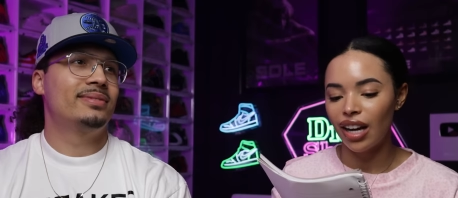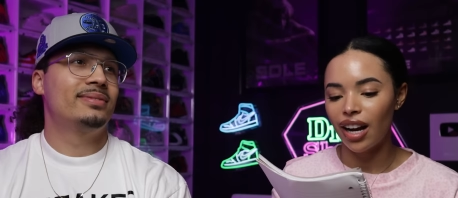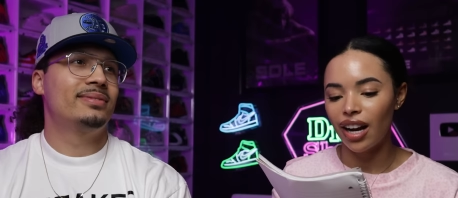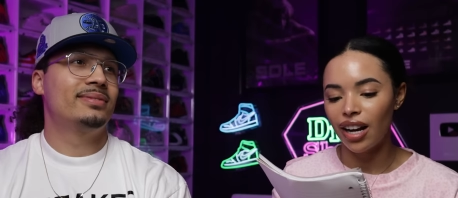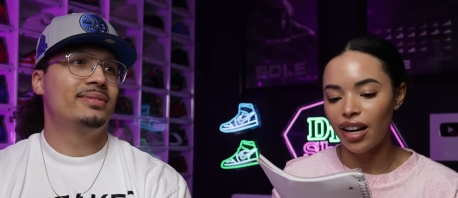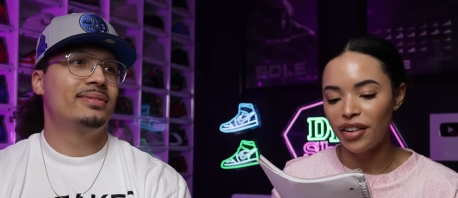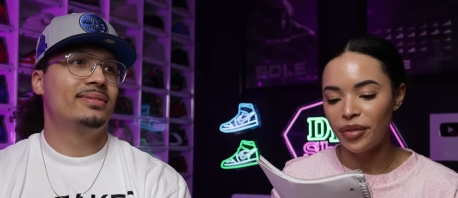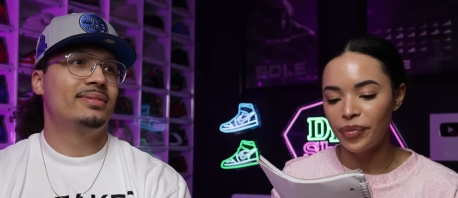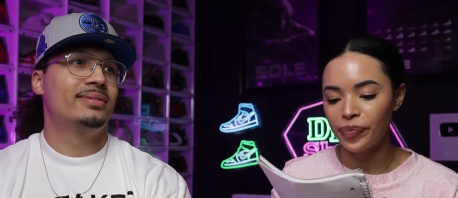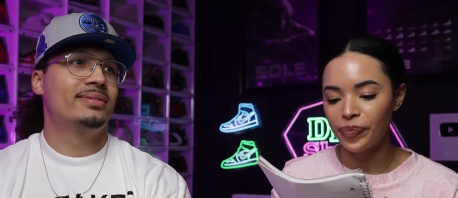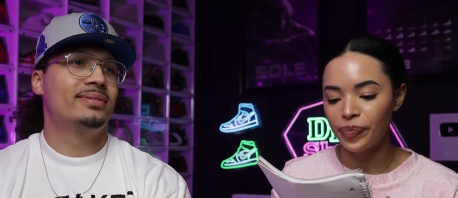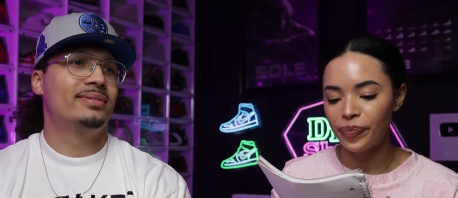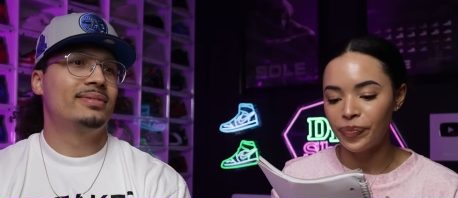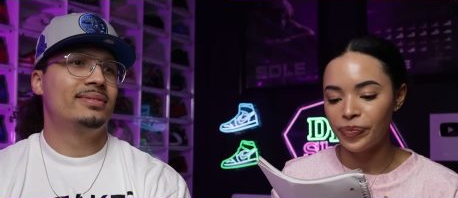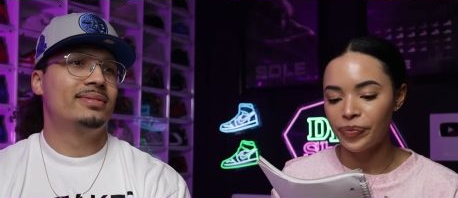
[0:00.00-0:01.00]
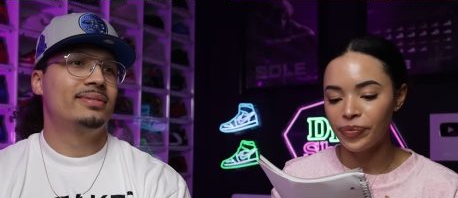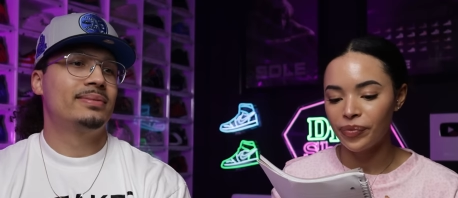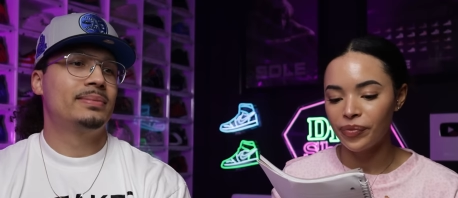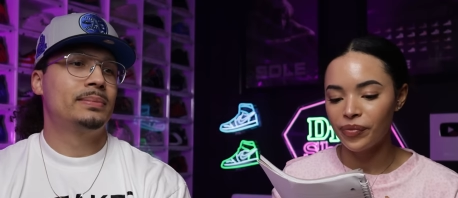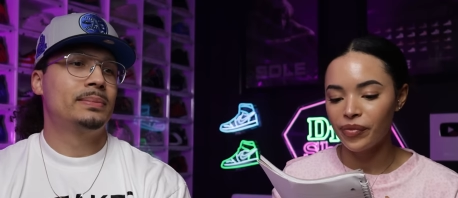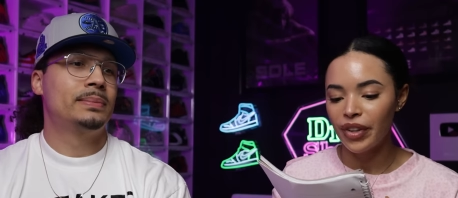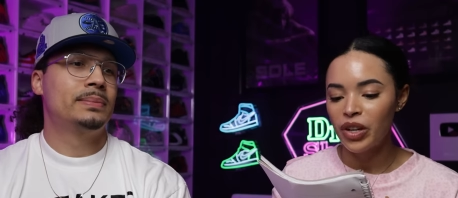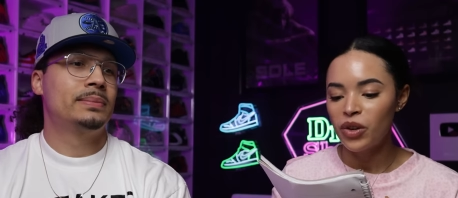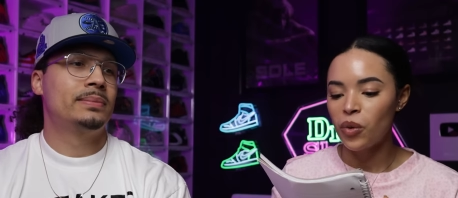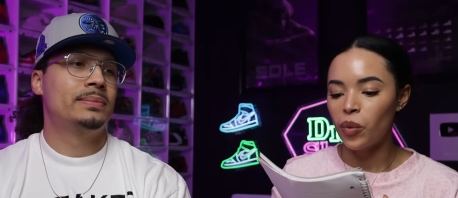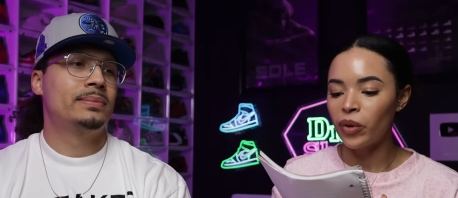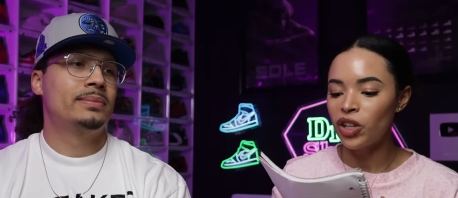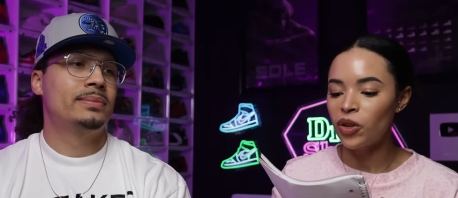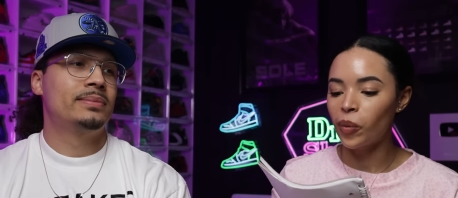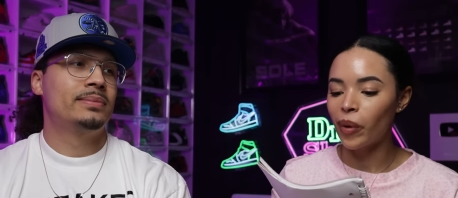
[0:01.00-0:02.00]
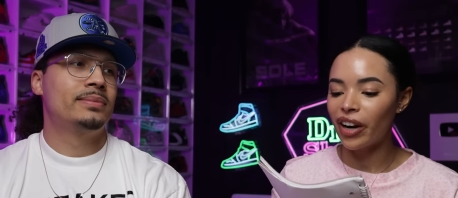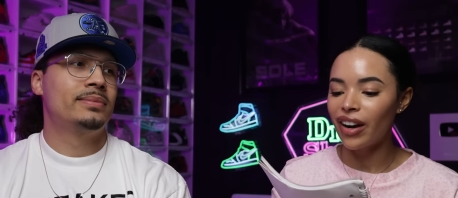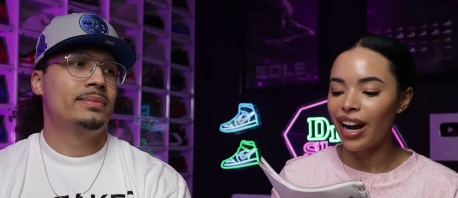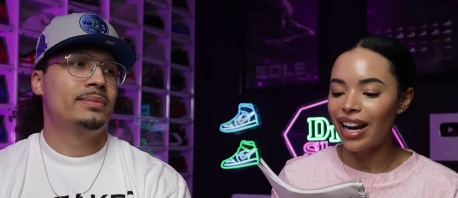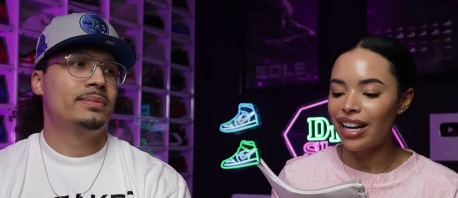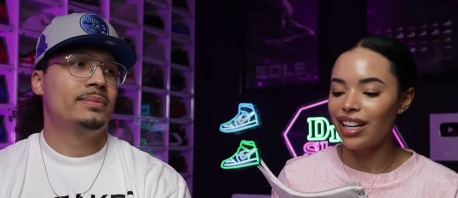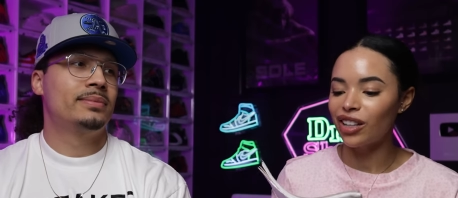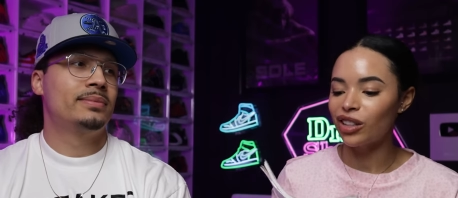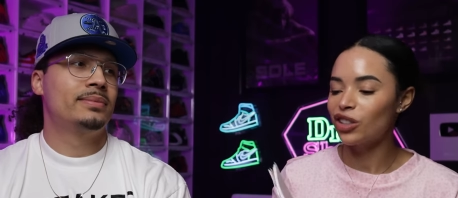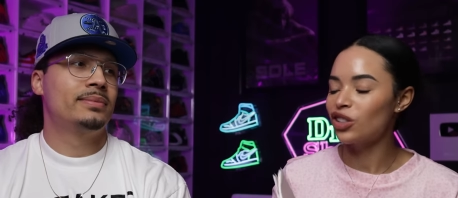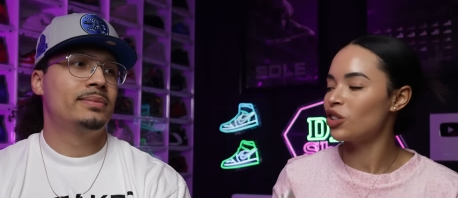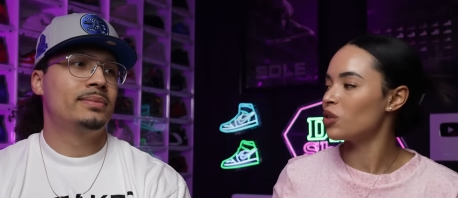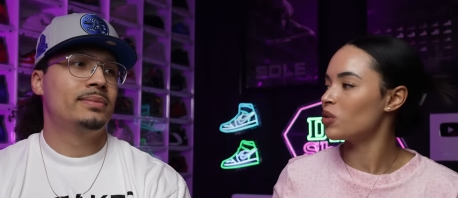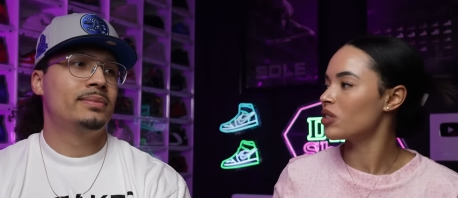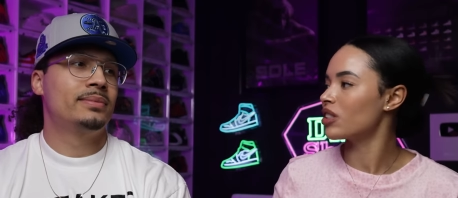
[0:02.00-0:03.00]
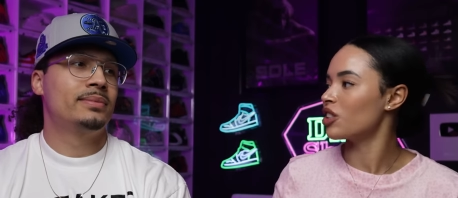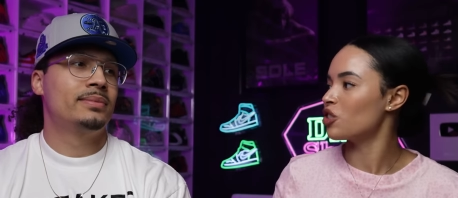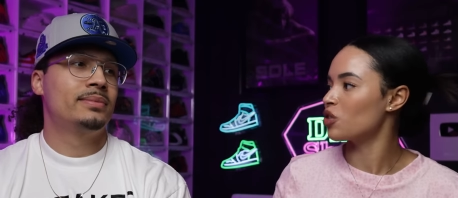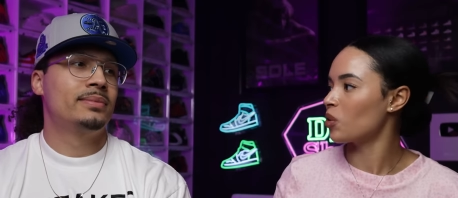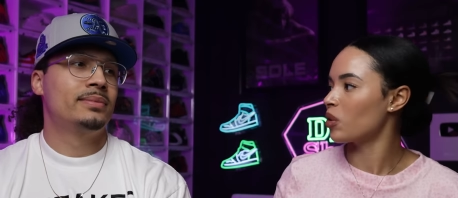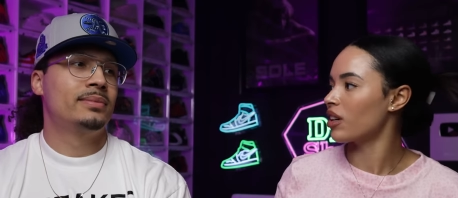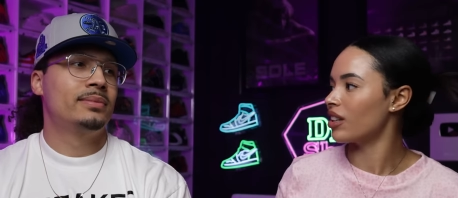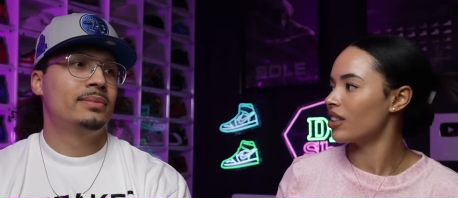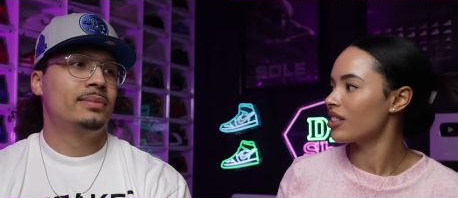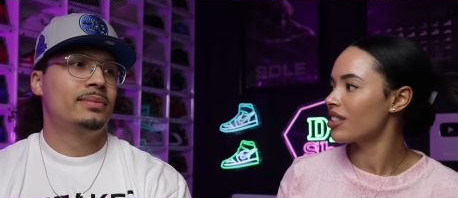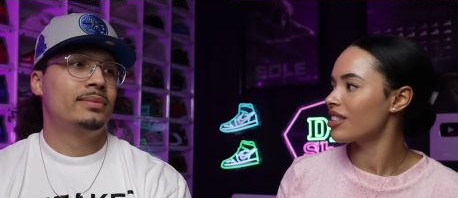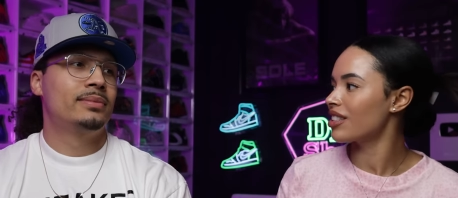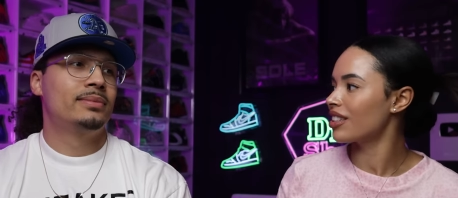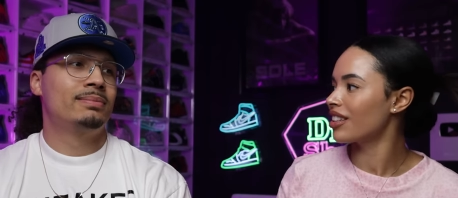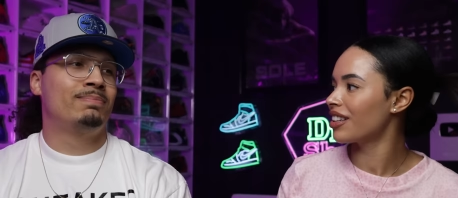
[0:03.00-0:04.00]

Speaker 1: Um, when you wear any other shoes than Jordans.